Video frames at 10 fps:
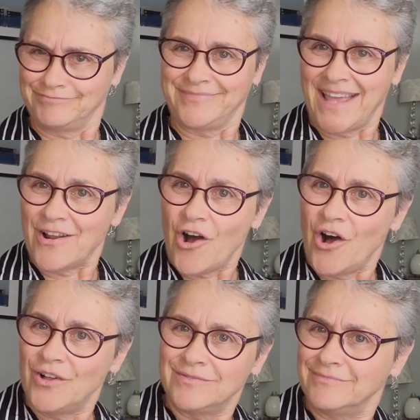that
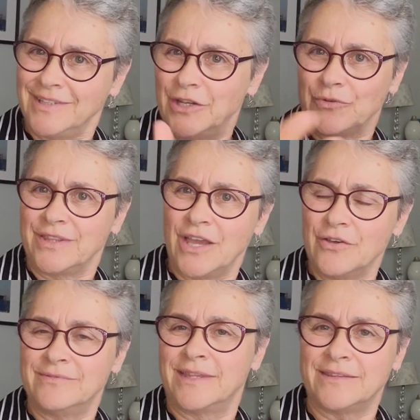
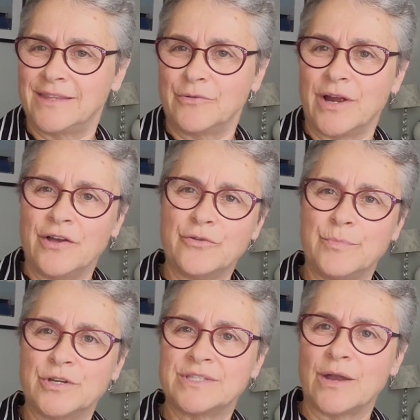there were other
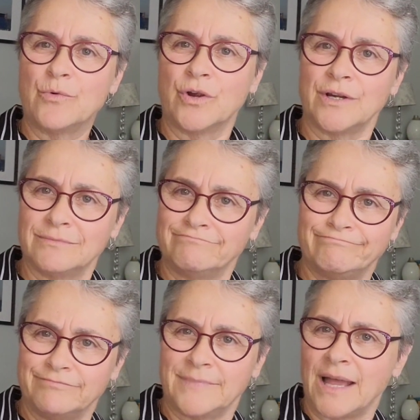books that were
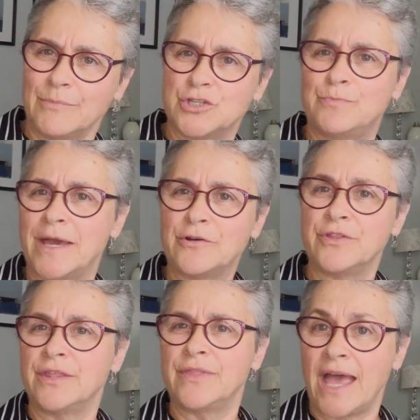that much better
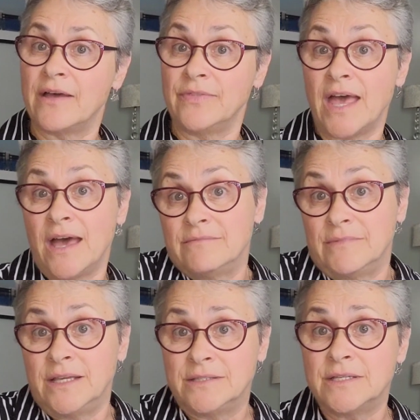than that
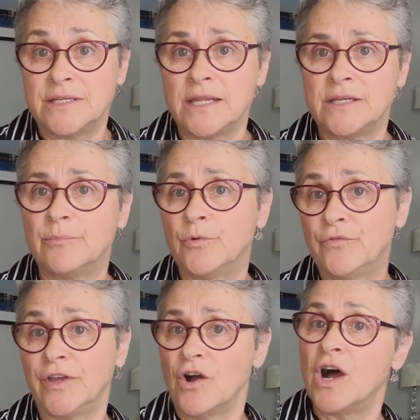it didn't end up
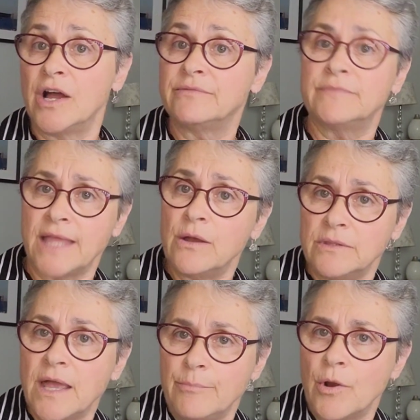moving on.
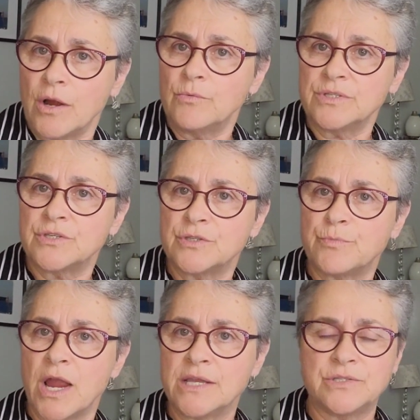That part was a
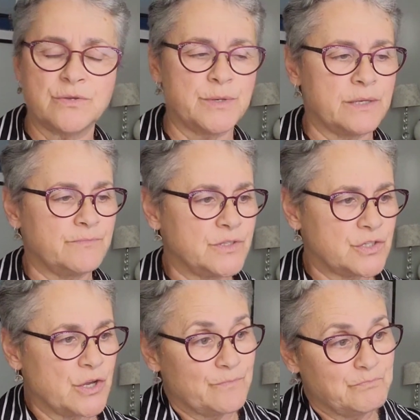surprise to me.
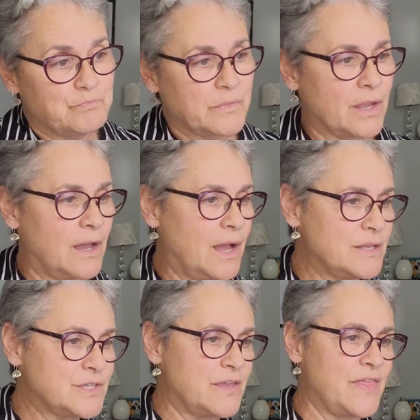So I'll
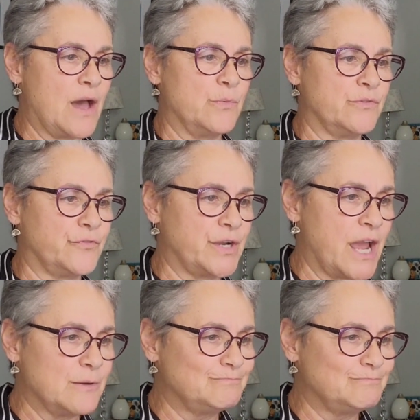say that one for now.